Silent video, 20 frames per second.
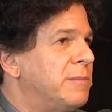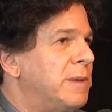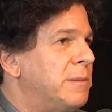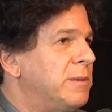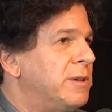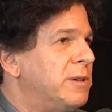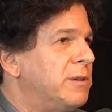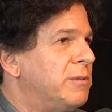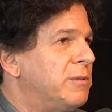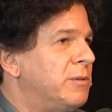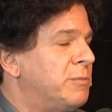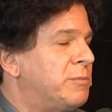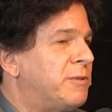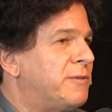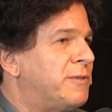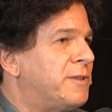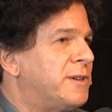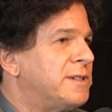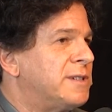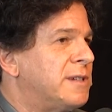Maybe you, you
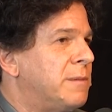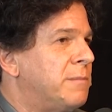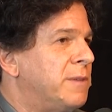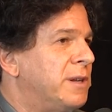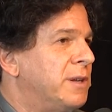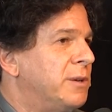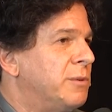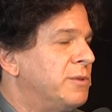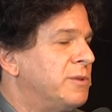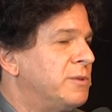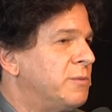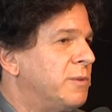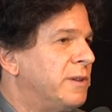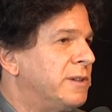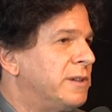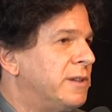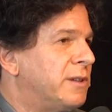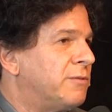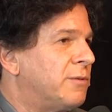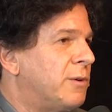prefer somebody who was
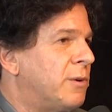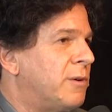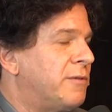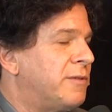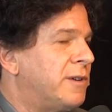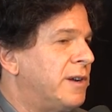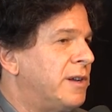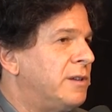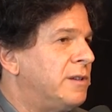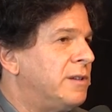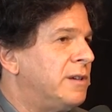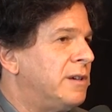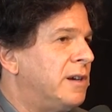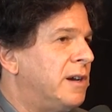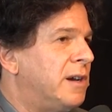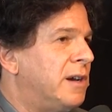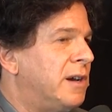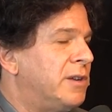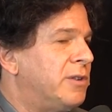willing to throw a friend uh,